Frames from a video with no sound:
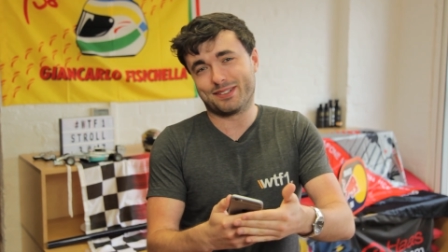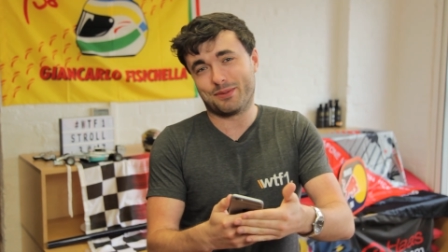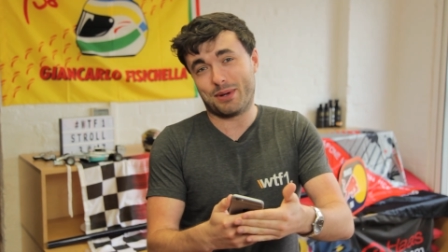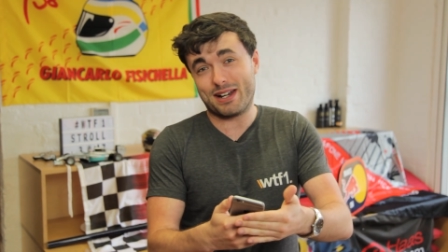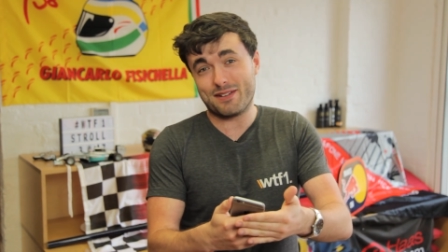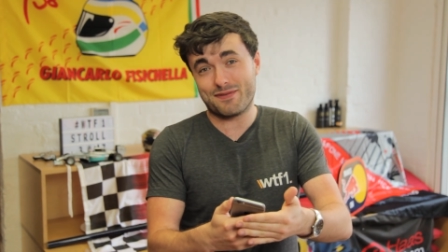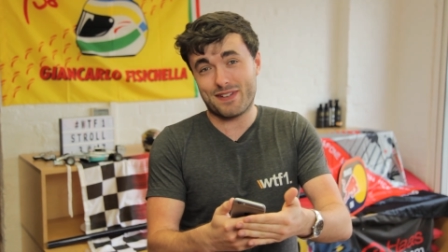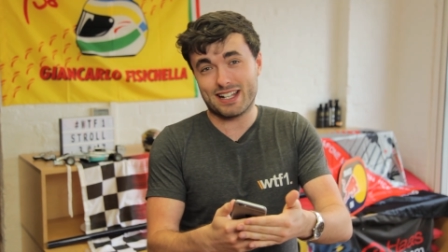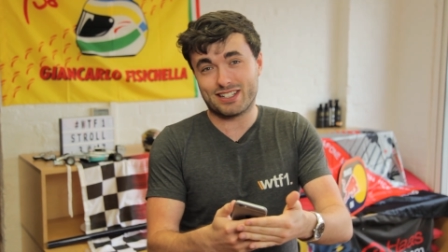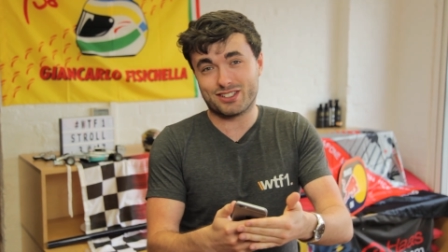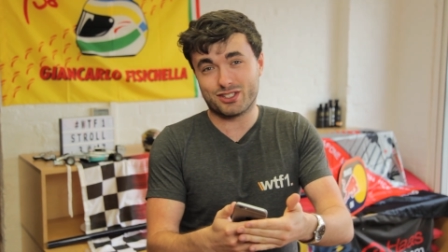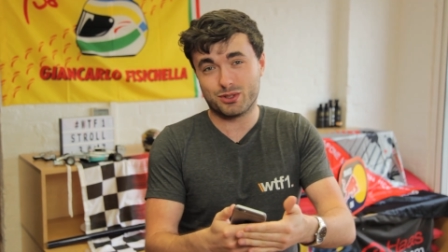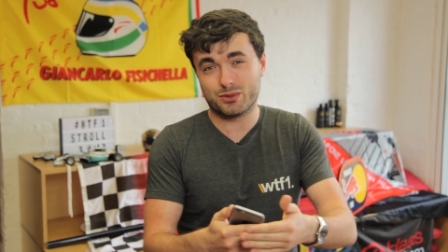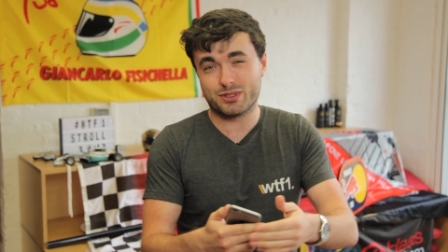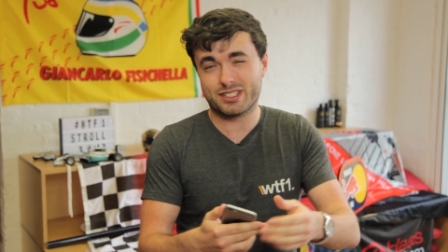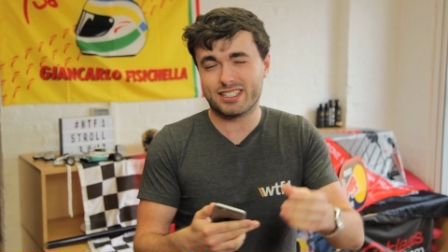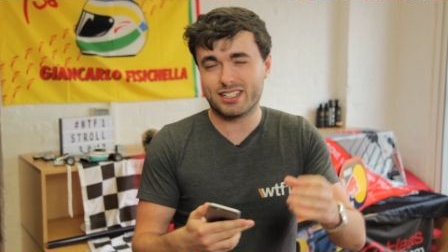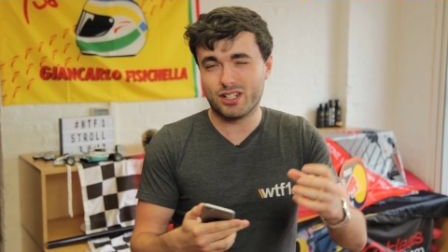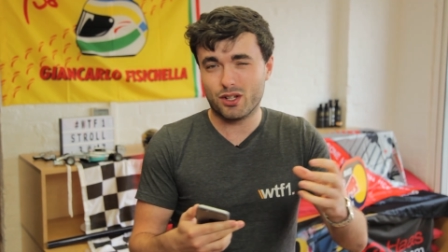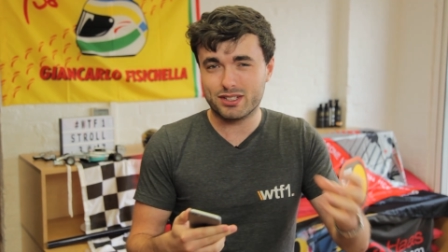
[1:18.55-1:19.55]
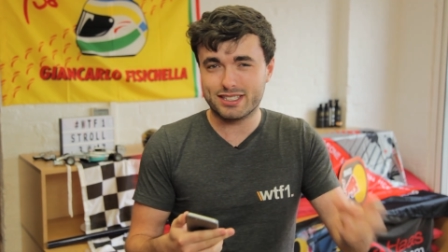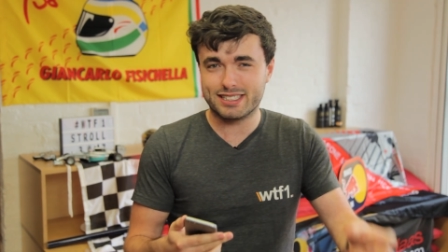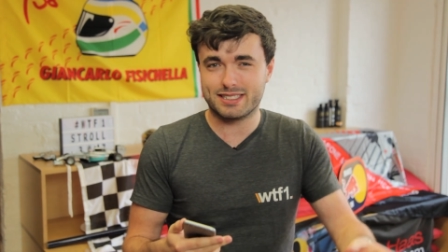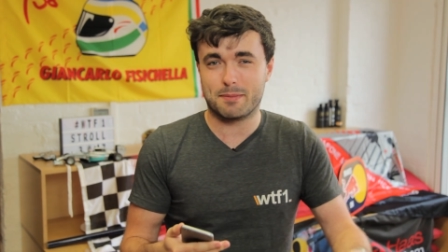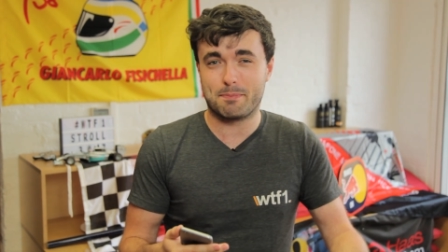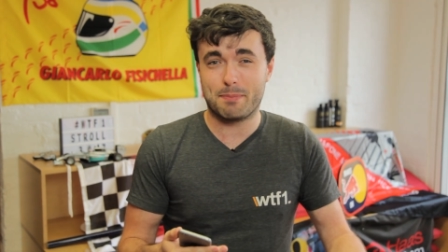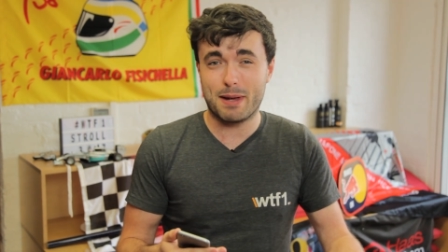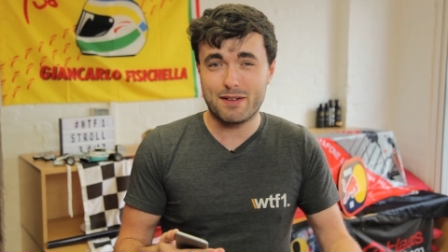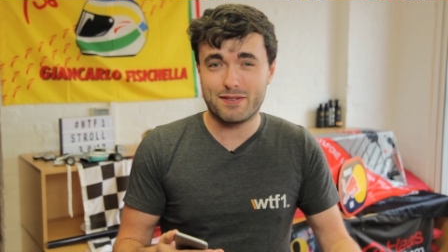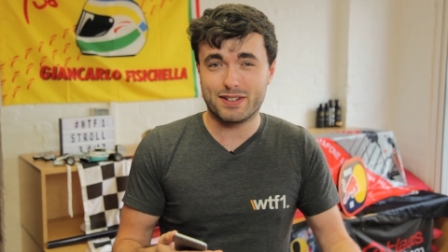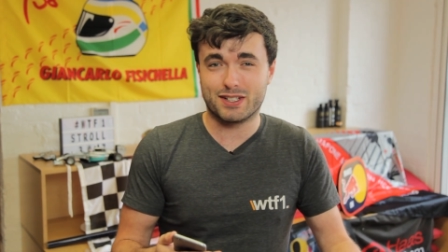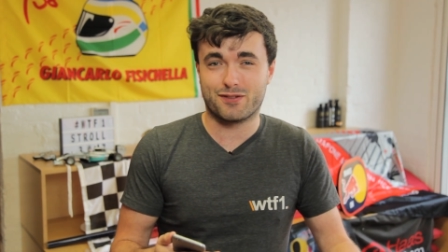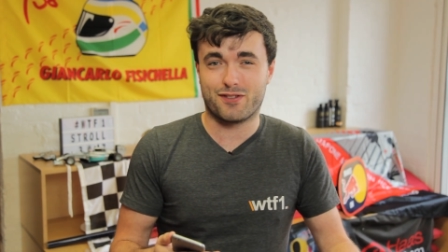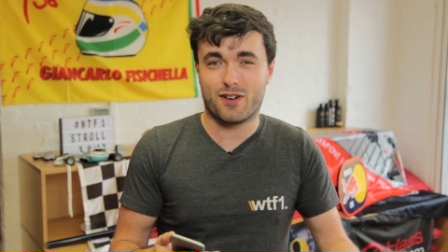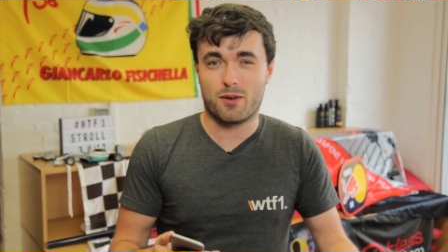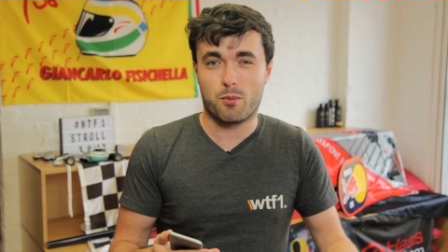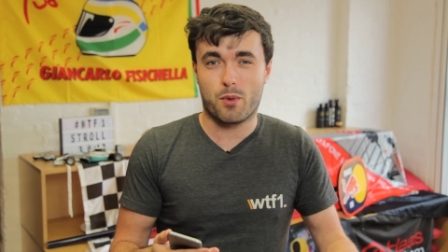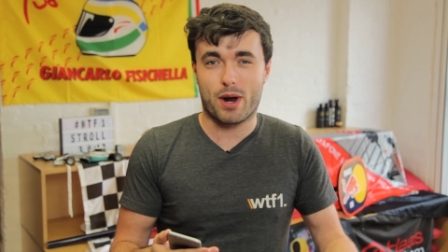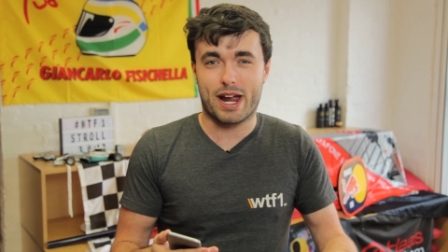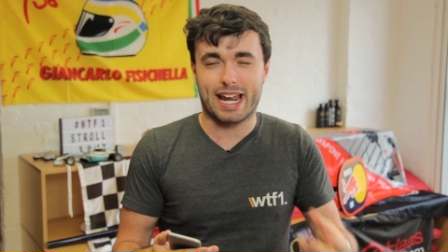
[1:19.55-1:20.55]
went Vettel, lost a bit of his
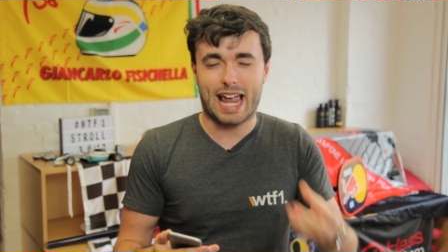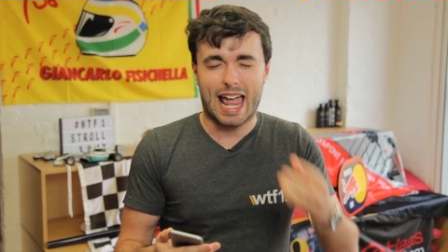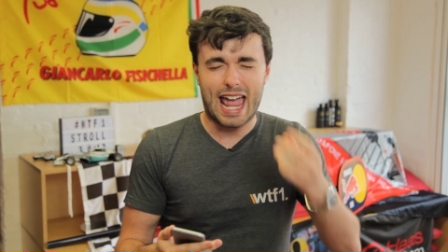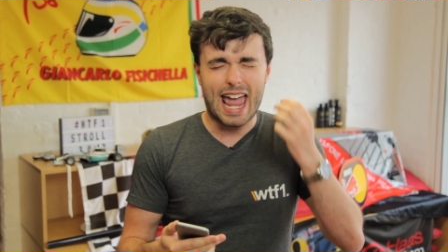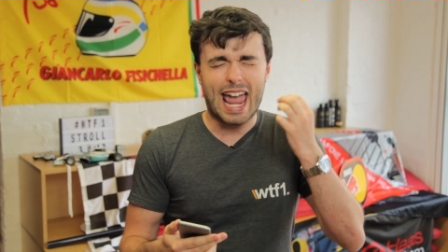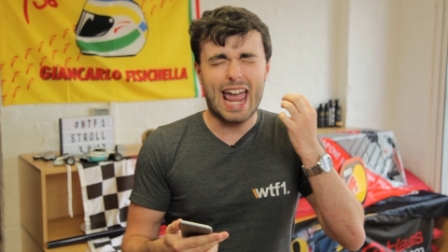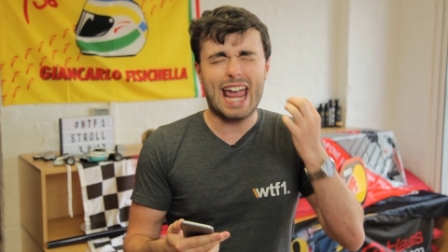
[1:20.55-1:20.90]
front wing.